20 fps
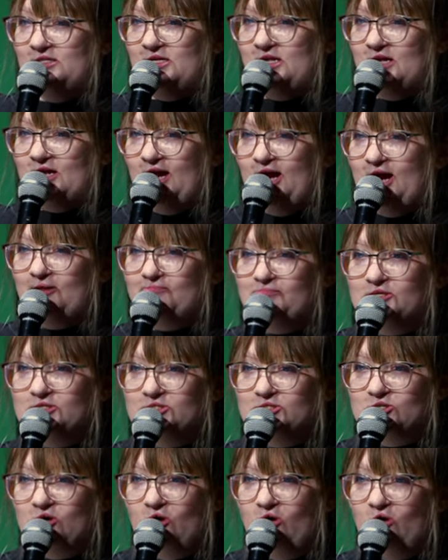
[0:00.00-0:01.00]
It
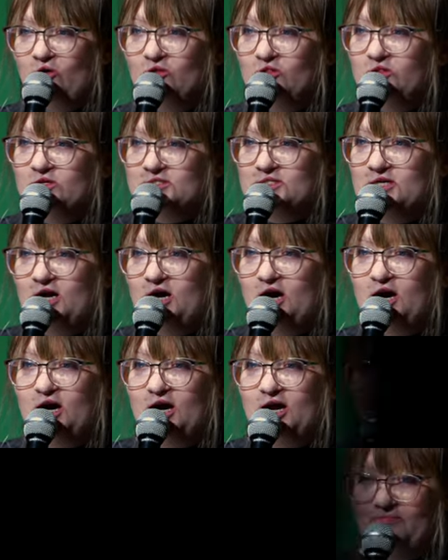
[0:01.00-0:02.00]
happens all the
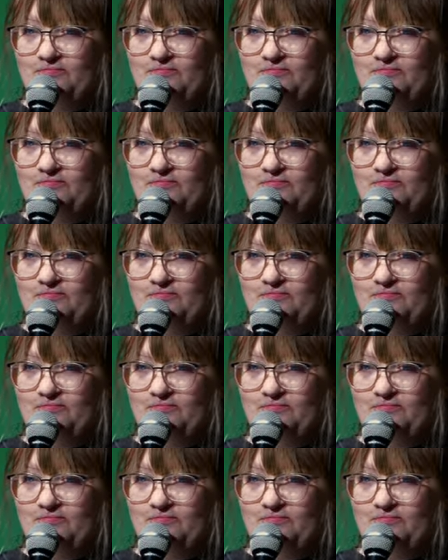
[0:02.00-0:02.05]
time.